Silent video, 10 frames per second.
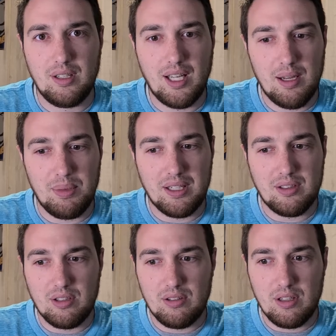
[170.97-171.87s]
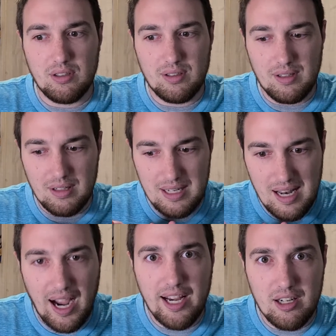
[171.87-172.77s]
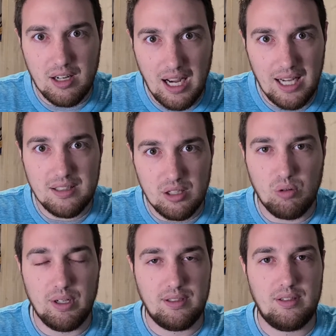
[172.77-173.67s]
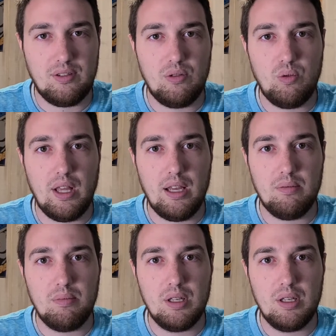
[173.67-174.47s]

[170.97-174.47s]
again, because there's dire consequences to them.